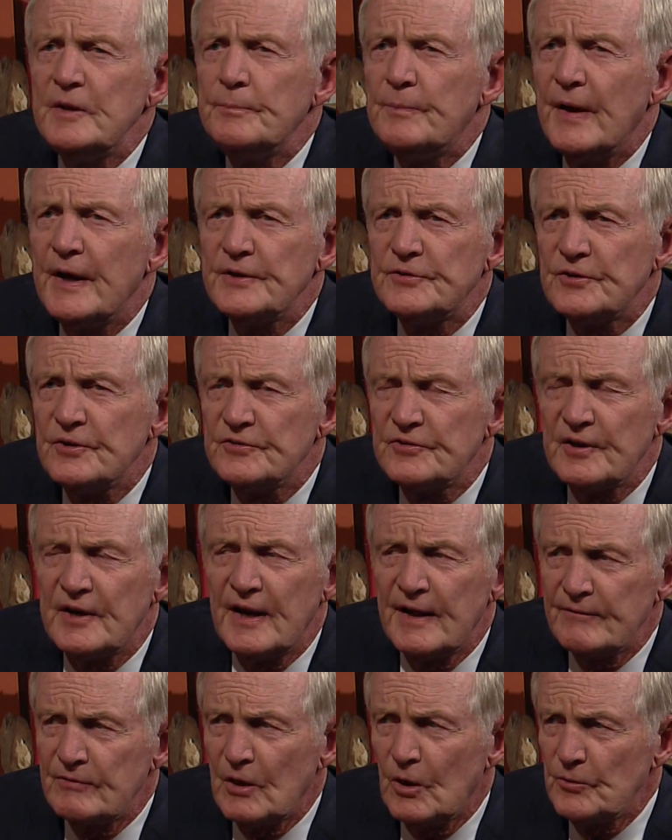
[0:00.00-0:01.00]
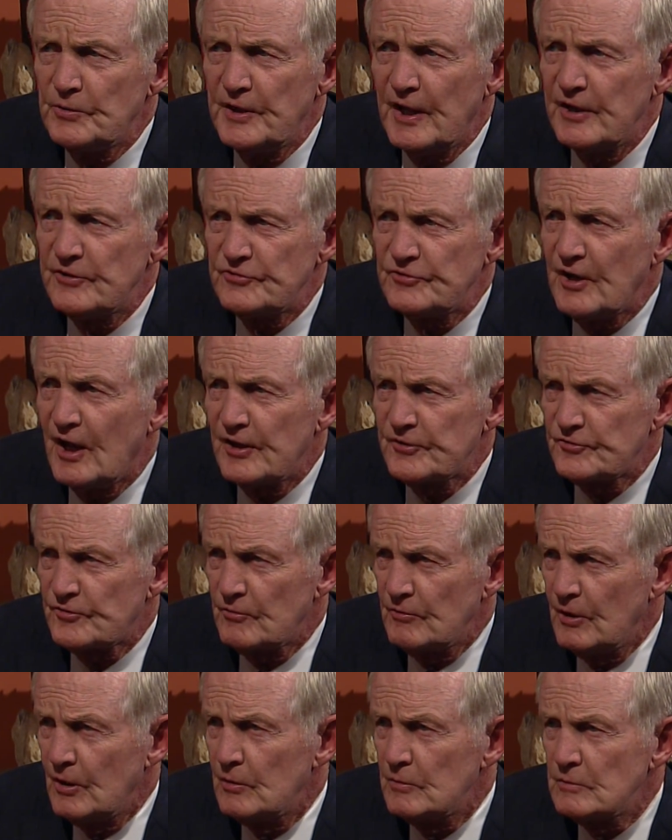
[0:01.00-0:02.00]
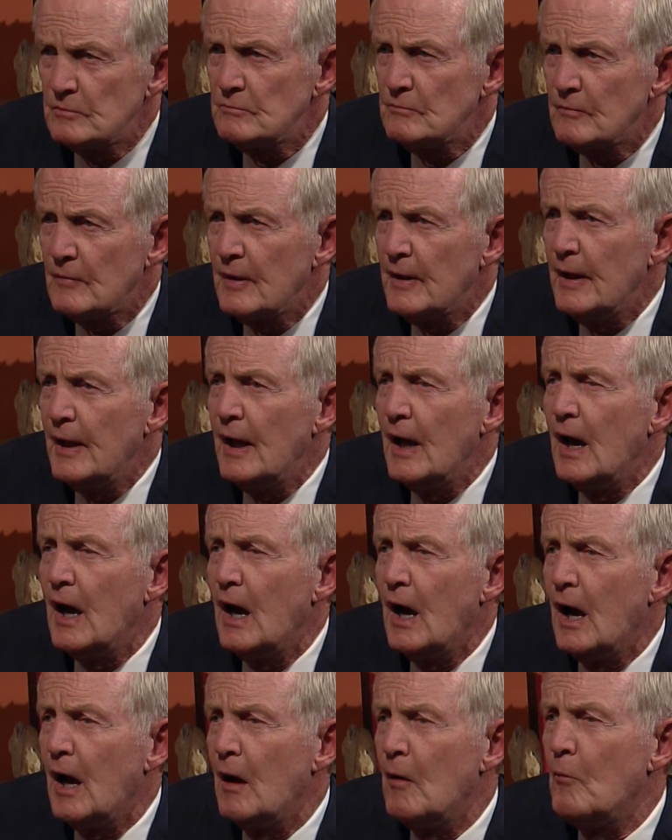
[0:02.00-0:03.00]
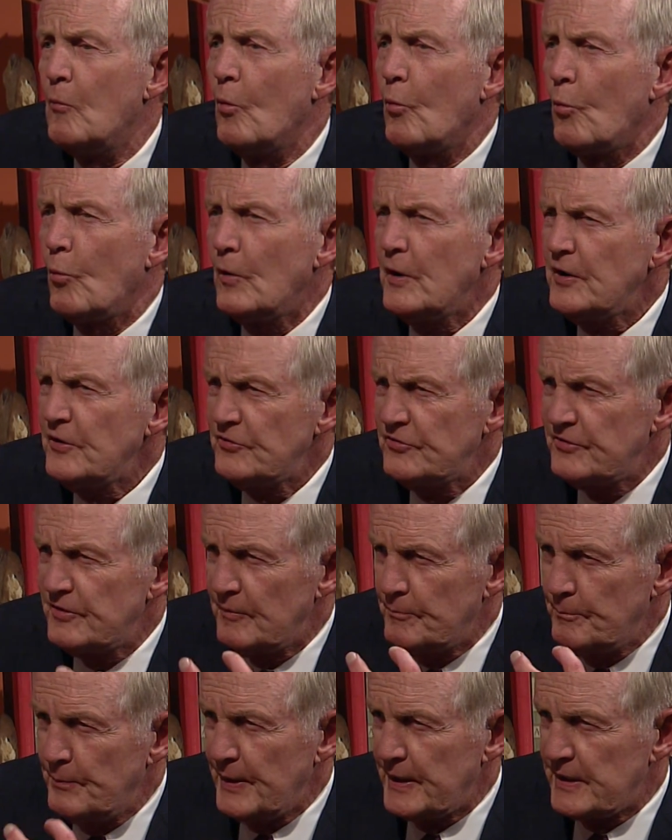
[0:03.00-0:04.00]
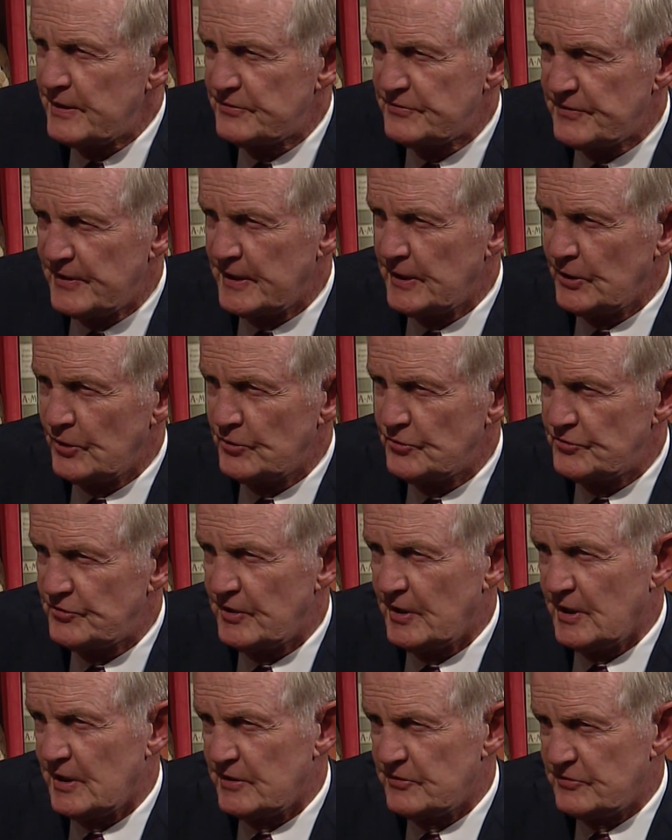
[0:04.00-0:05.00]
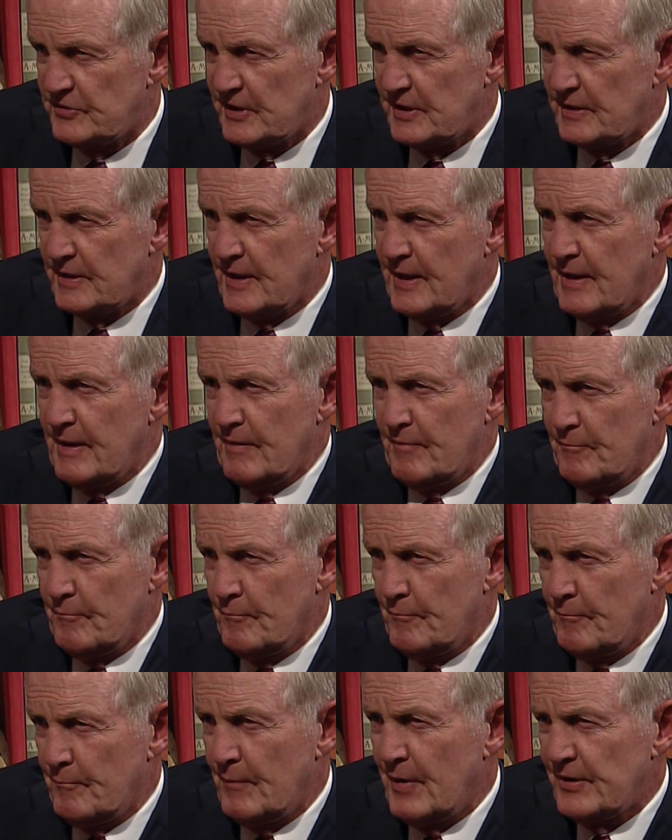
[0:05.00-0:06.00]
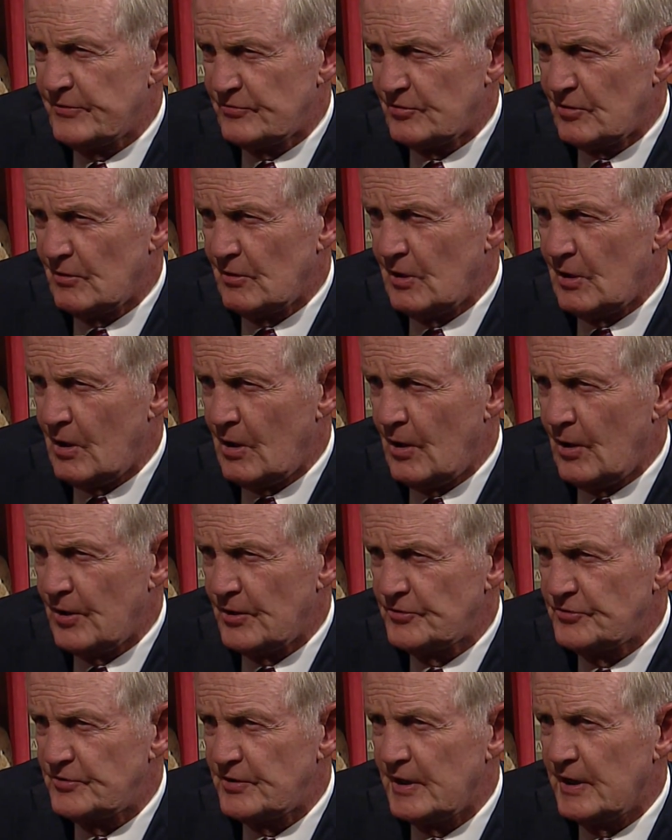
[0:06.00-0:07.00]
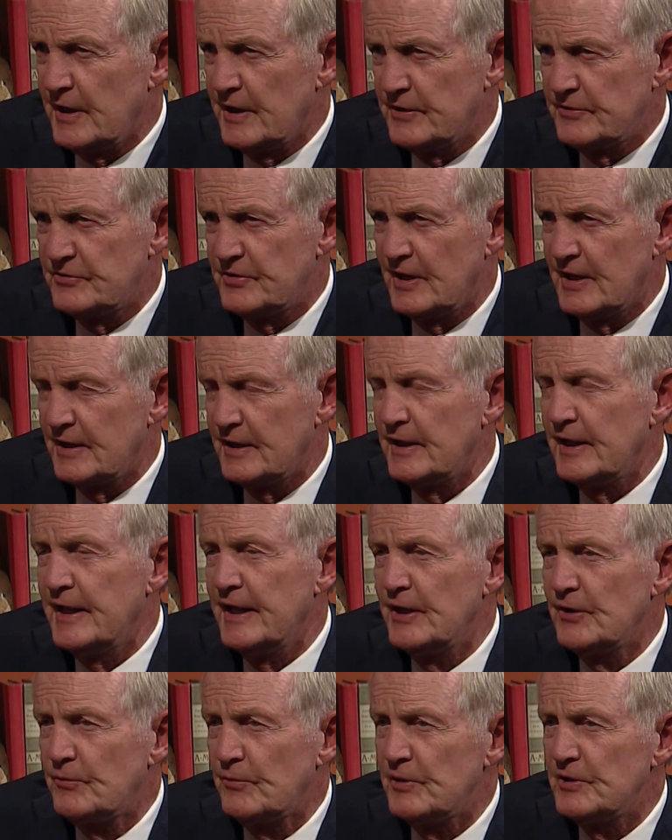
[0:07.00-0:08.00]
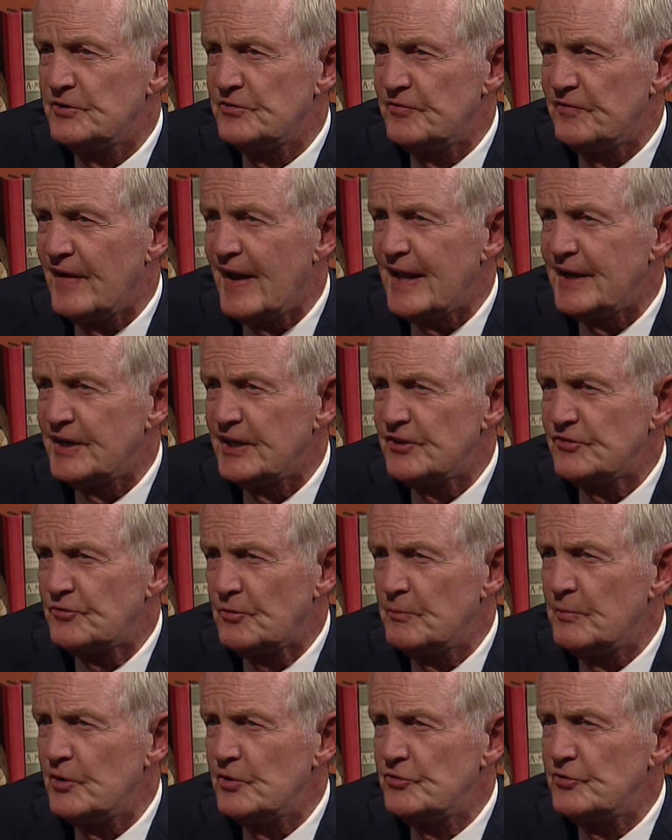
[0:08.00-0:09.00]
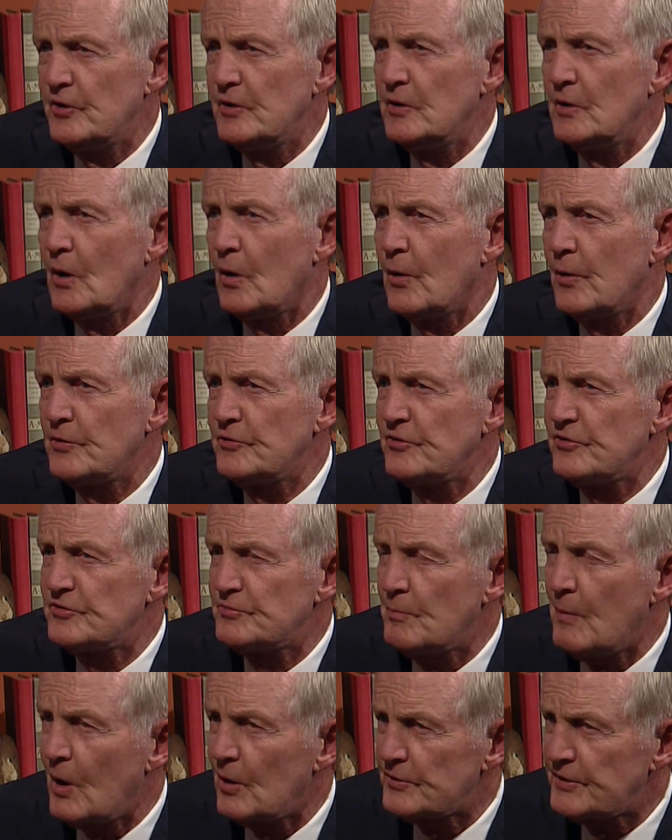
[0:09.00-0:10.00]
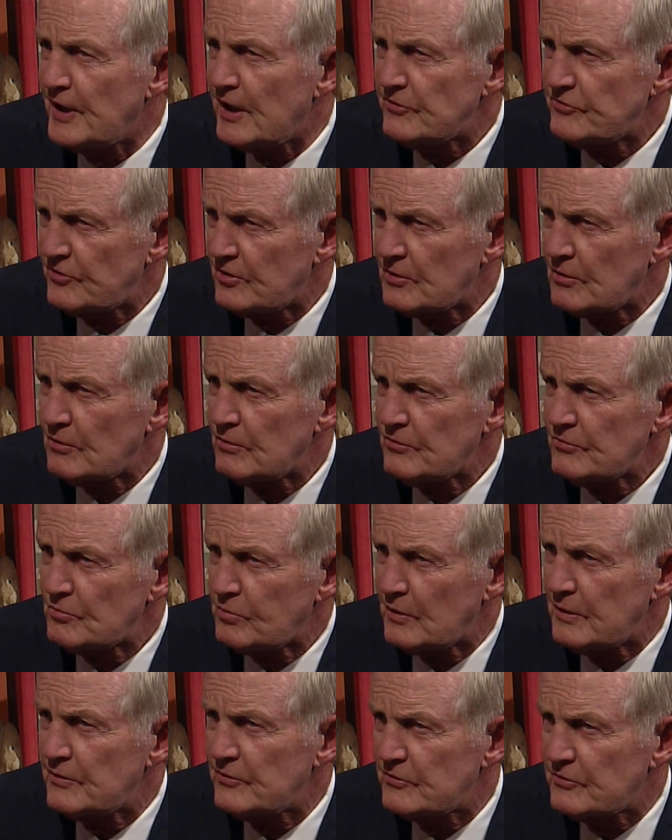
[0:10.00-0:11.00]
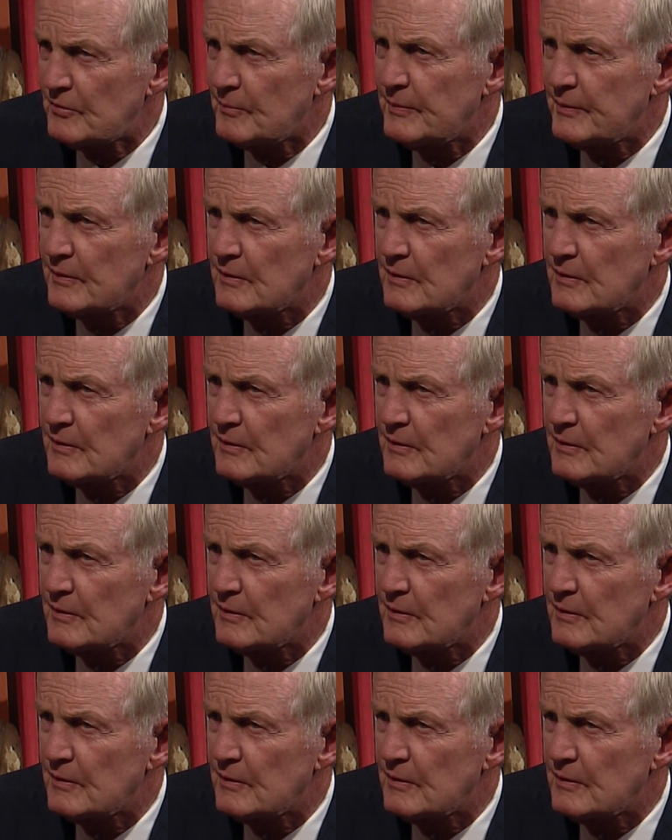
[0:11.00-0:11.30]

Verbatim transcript: patients that have low testosterone, um, what is the biggest thing you see? Is it muscle loss? Is it increased fat distribution or is it small testicles? What is the?